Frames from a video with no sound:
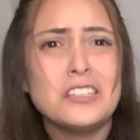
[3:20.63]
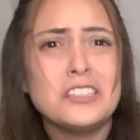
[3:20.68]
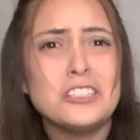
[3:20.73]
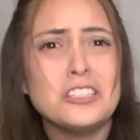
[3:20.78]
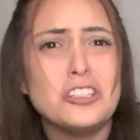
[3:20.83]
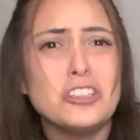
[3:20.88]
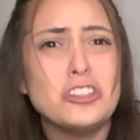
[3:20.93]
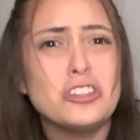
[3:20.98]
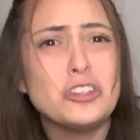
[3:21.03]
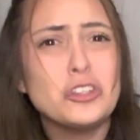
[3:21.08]

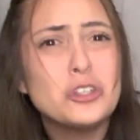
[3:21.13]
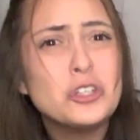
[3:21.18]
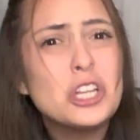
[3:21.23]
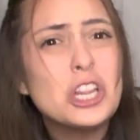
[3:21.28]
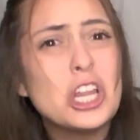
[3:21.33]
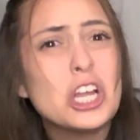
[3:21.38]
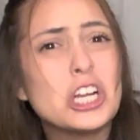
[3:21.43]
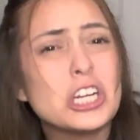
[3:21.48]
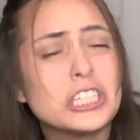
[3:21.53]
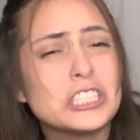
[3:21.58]
you
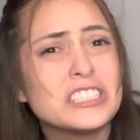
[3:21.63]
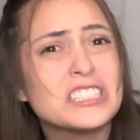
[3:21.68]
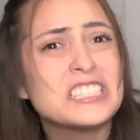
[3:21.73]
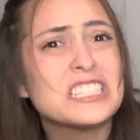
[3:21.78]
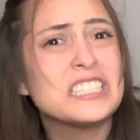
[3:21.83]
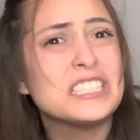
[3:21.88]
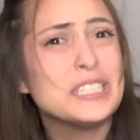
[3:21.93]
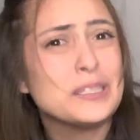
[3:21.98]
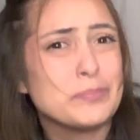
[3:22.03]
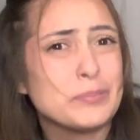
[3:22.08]
learn to
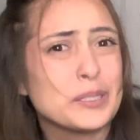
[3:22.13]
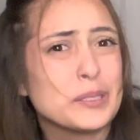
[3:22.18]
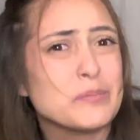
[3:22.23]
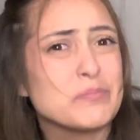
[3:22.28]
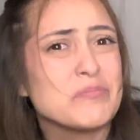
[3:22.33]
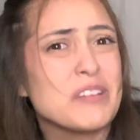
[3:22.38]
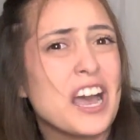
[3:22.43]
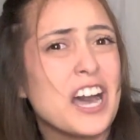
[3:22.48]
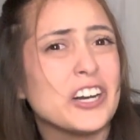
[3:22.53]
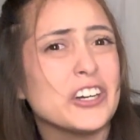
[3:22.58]
keep your
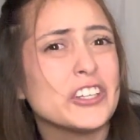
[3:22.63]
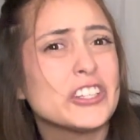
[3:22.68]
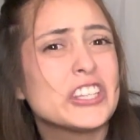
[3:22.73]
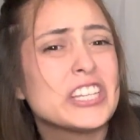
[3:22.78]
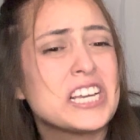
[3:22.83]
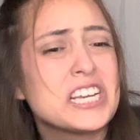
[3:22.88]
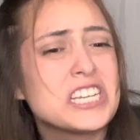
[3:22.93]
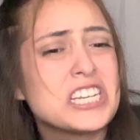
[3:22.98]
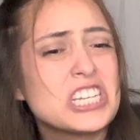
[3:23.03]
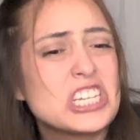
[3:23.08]
mouth
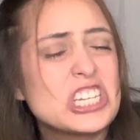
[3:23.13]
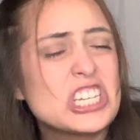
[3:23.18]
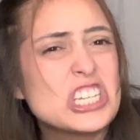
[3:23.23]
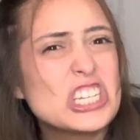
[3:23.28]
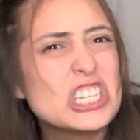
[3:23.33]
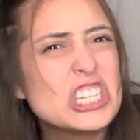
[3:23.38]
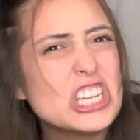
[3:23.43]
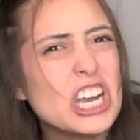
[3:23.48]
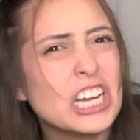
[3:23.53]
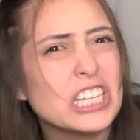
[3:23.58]

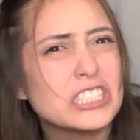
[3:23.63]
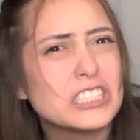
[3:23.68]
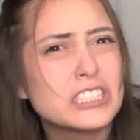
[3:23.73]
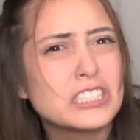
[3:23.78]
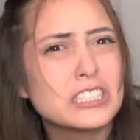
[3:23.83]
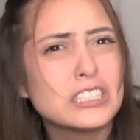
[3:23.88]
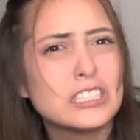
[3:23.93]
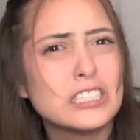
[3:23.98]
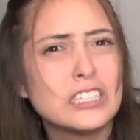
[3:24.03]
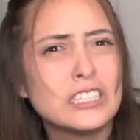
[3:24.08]

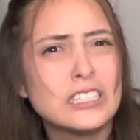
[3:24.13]
shut.